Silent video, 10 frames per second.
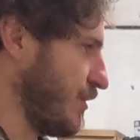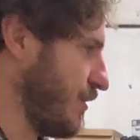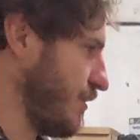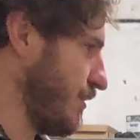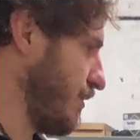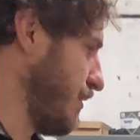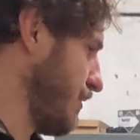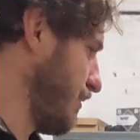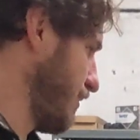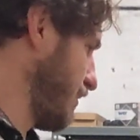
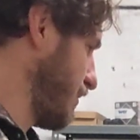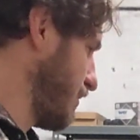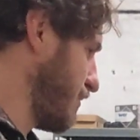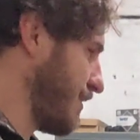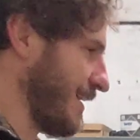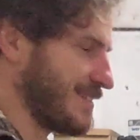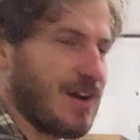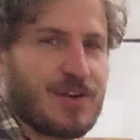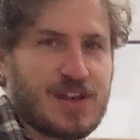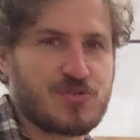the
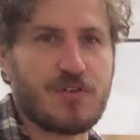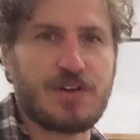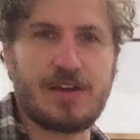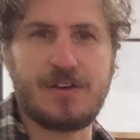tactile nature of it,